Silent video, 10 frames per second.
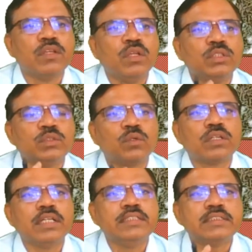So
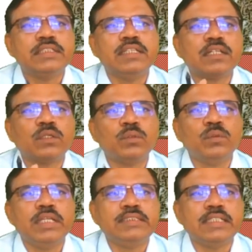consider
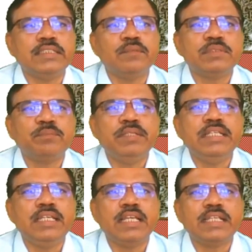two SHMs
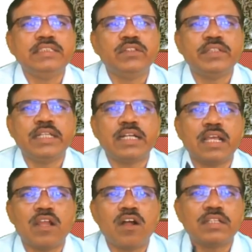being executed
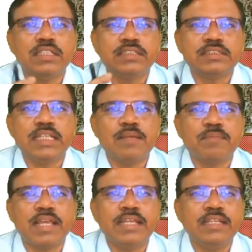along the same
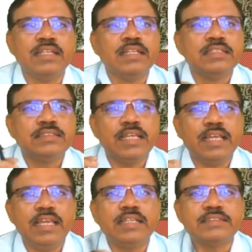line, say
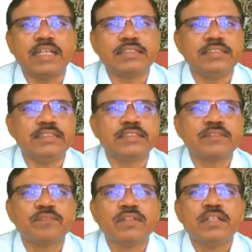x-axis.
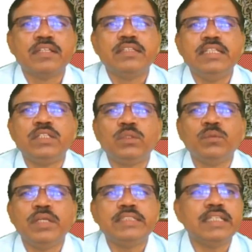The
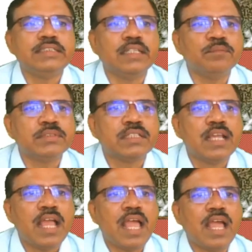two SHMs
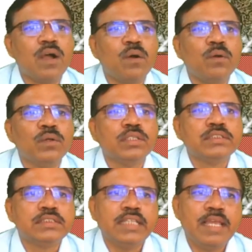have
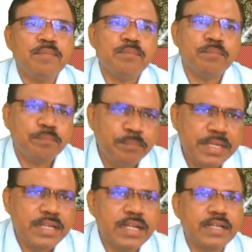same
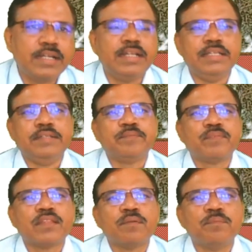period t,
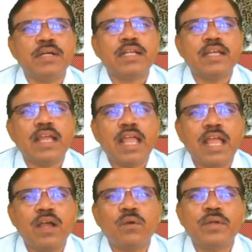but
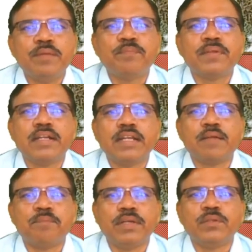have different
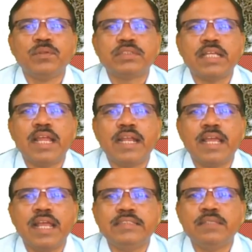amplitudes and
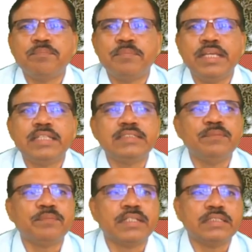has a phase
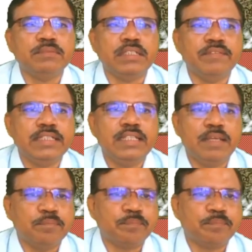difference between them.